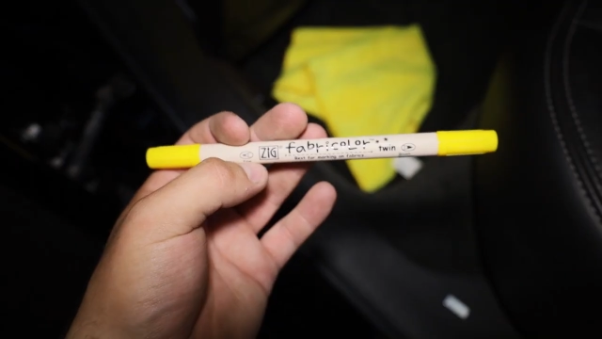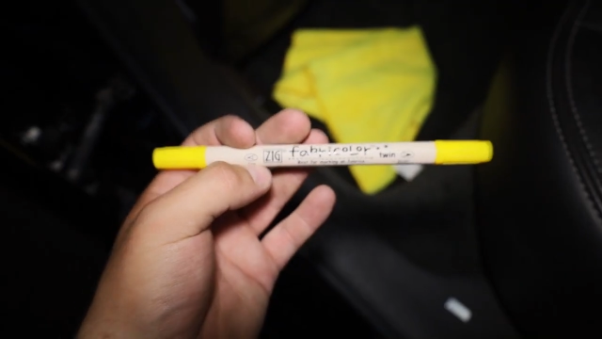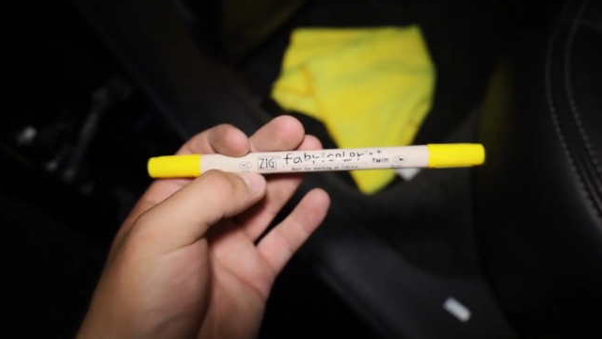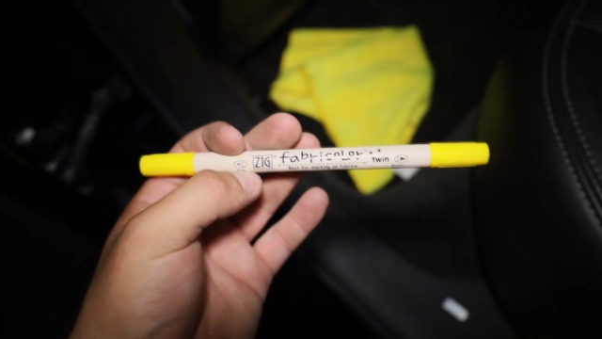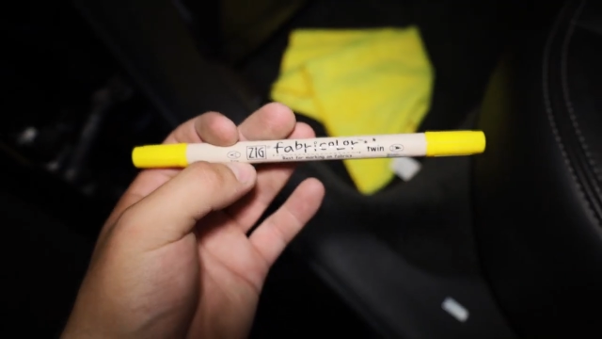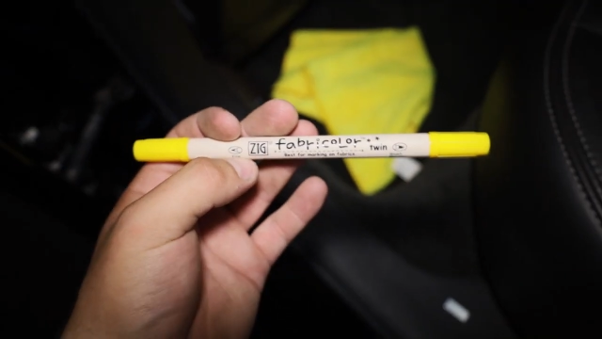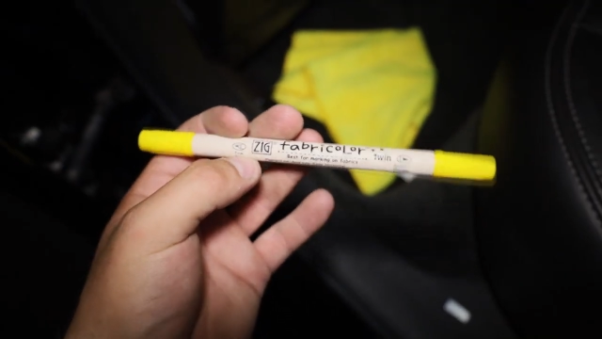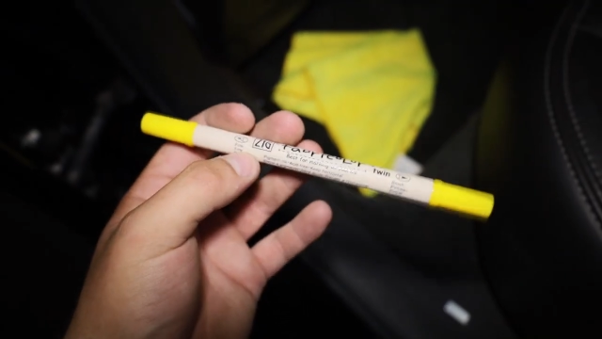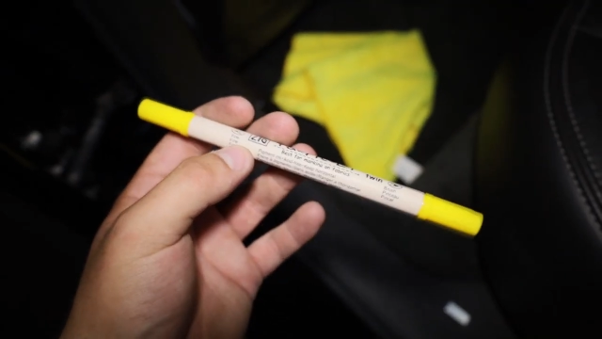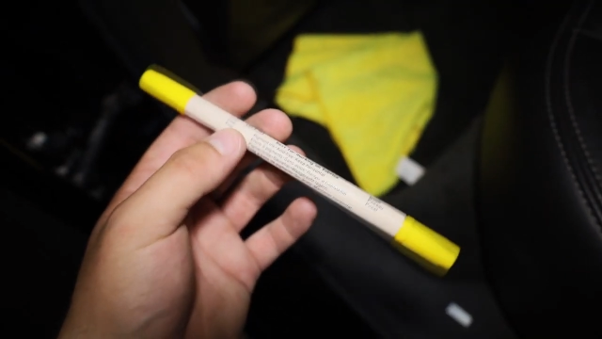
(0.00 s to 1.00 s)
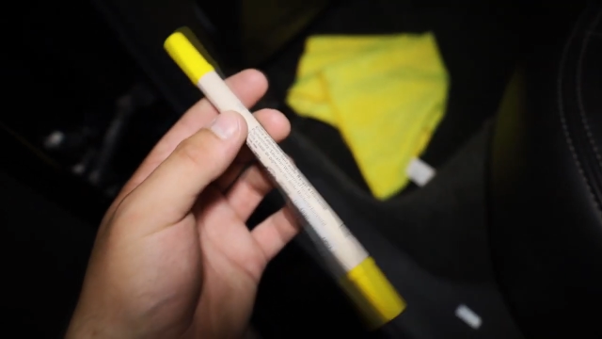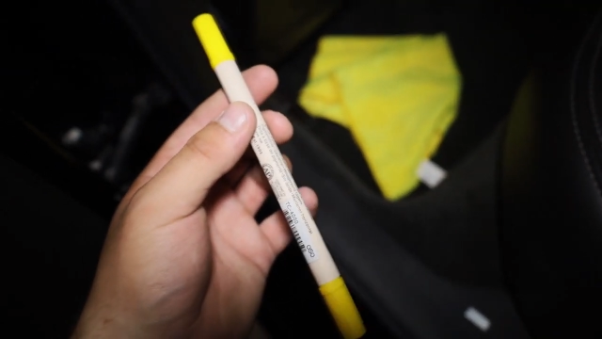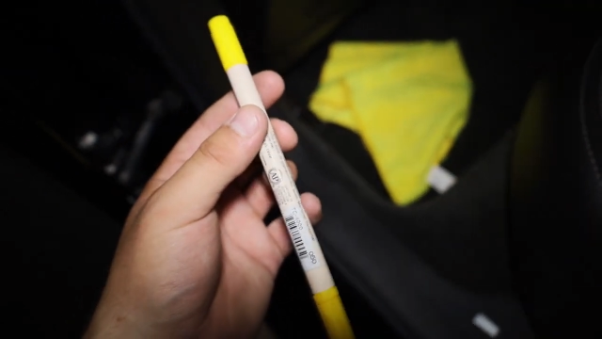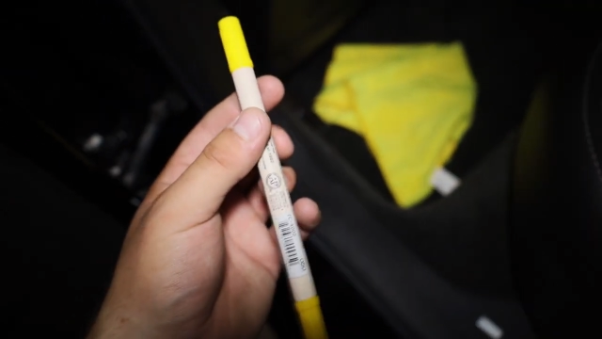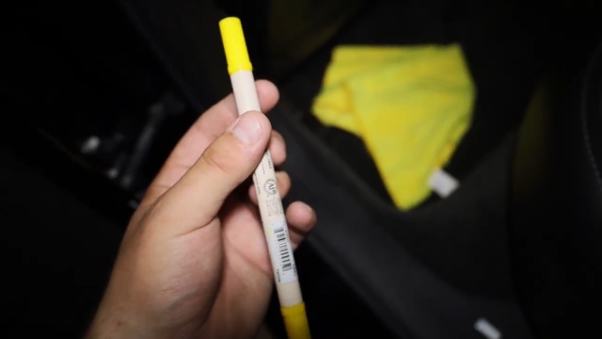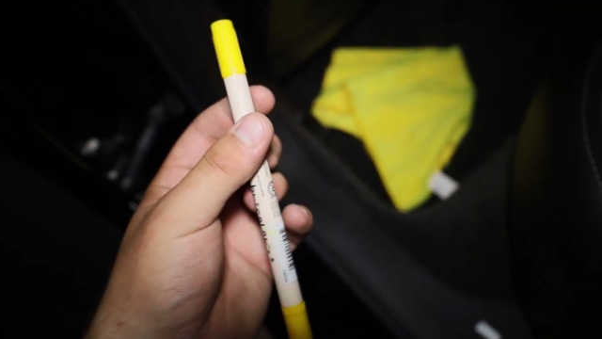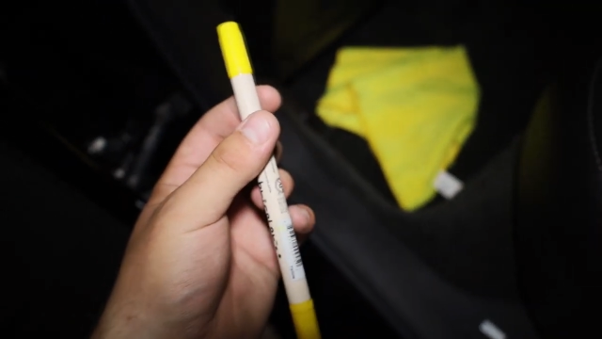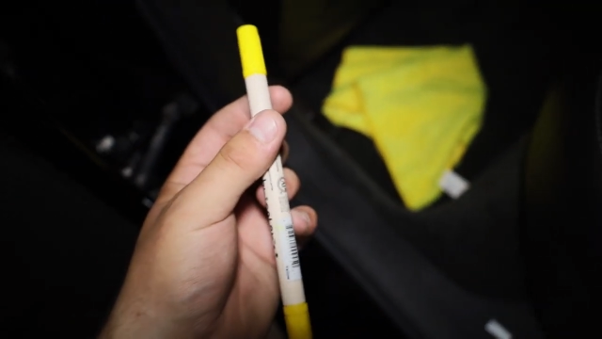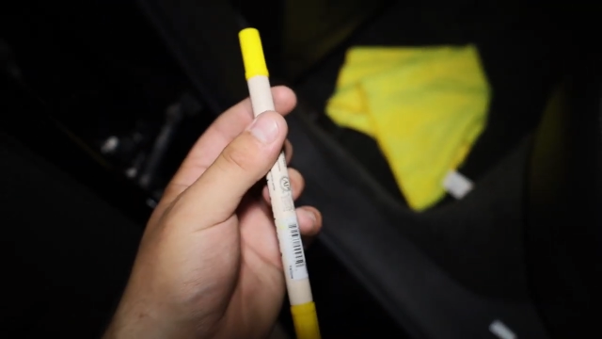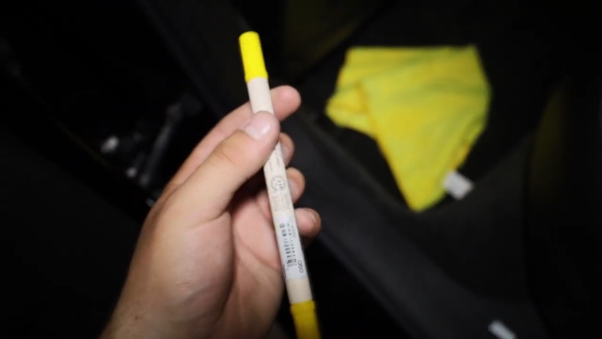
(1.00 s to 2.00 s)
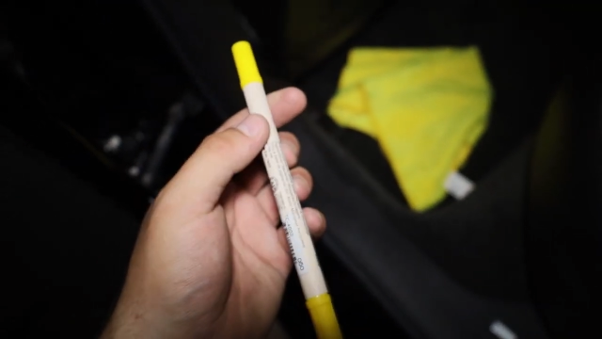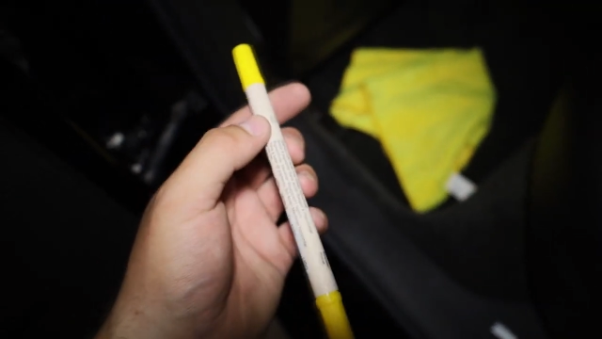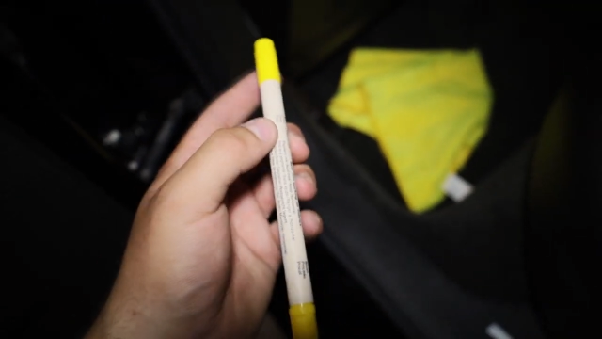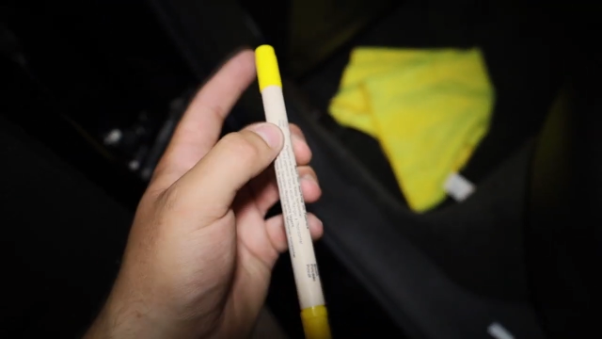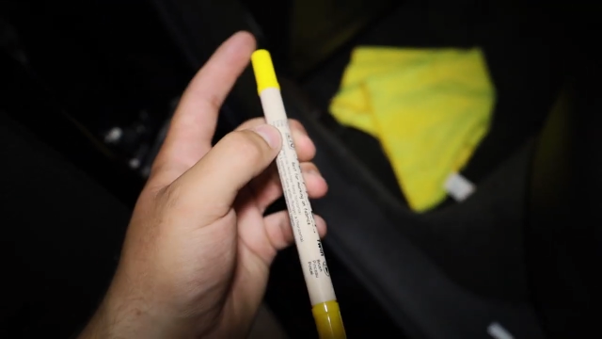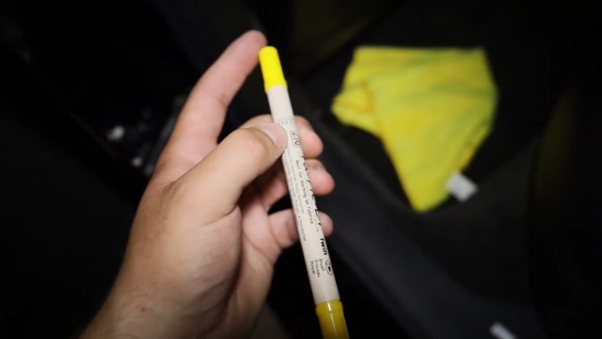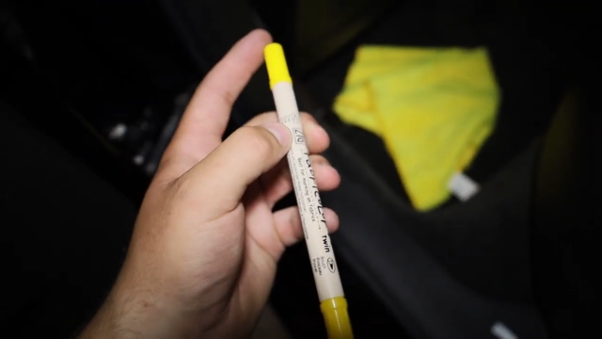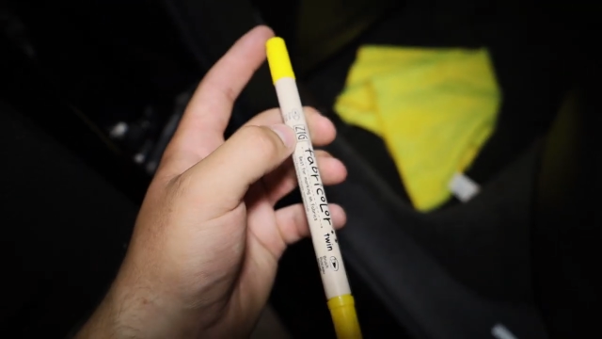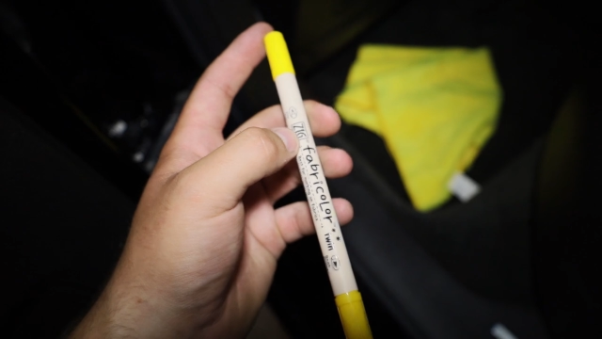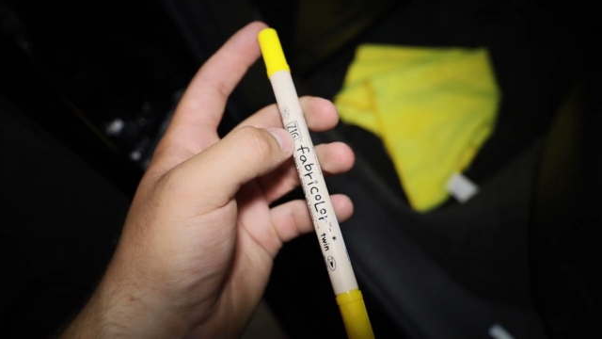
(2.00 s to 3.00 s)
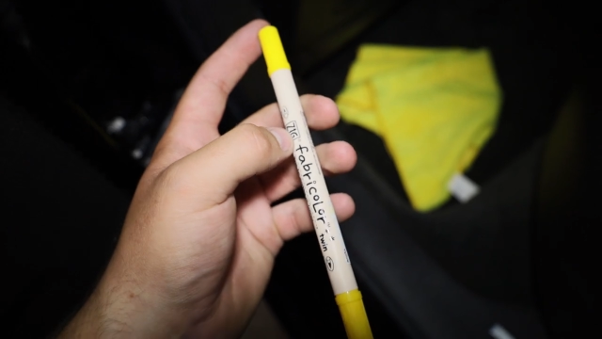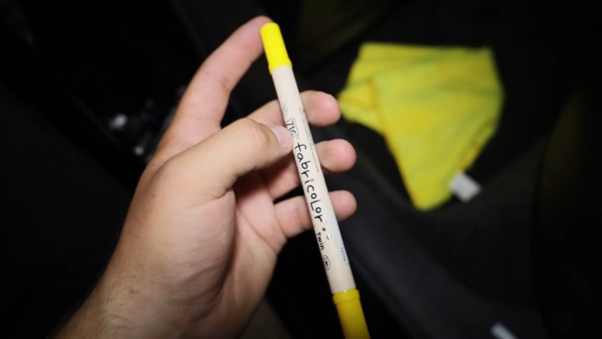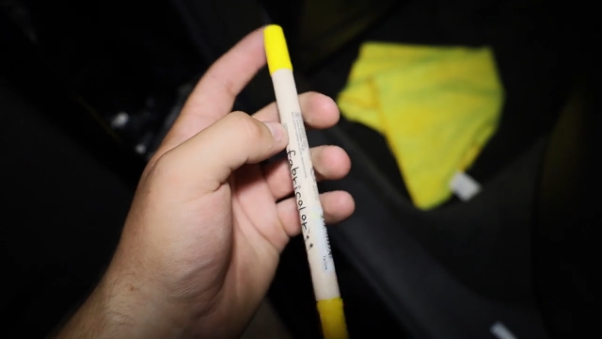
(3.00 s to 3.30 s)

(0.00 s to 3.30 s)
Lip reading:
Nobody's mouth can be seen.